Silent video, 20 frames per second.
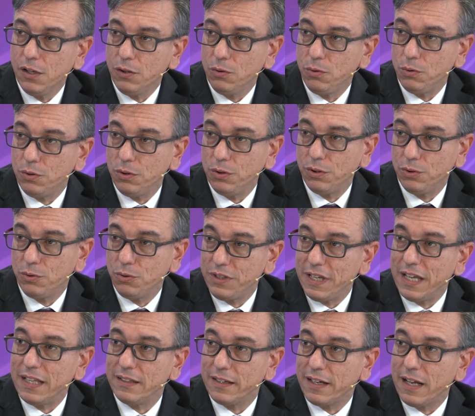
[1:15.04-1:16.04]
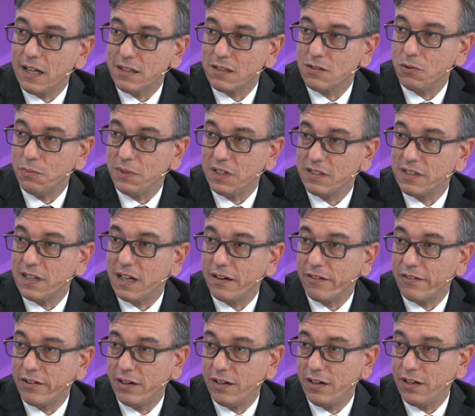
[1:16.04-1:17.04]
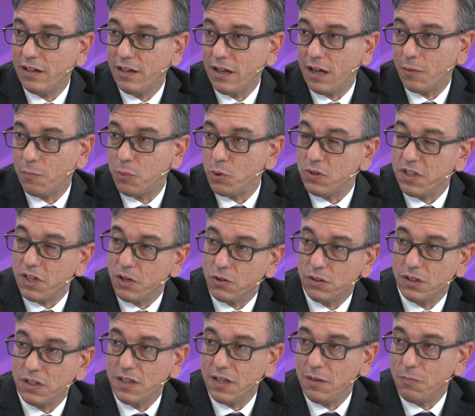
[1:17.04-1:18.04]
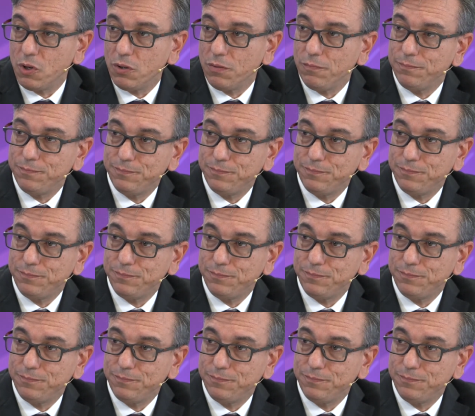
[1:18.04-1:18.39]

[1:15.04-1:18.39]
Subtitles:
to the end customers are putting on the table.